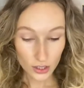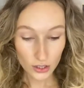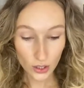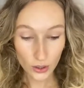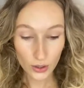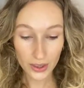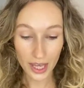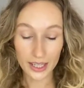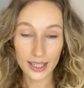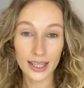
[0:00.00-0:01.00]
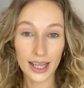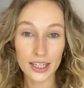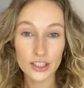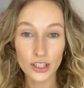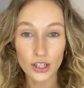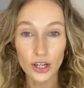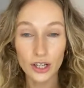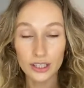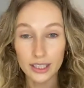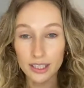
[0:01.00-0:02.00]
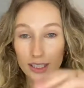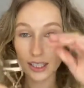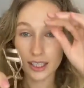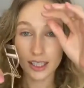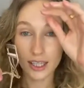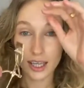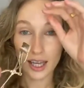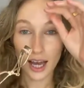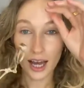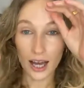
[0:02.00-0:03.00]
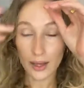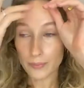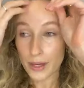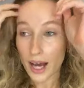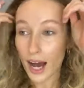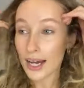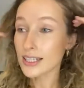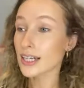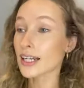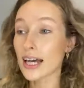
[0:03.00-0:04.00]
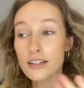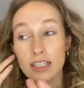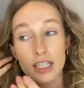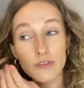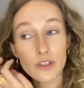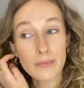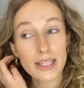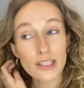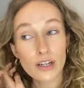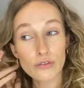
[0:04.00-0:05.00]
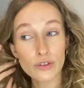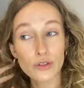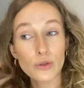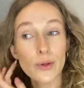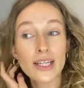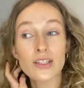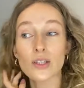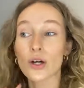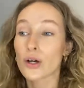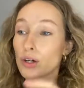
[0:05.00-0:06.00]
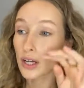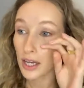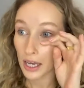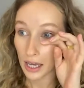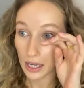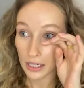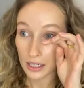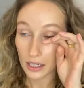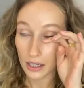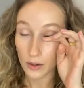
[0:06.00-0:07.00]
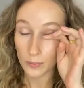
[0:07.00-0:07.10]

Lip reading: So then lash curling. I did a lash lift on myself a few weeks ago, and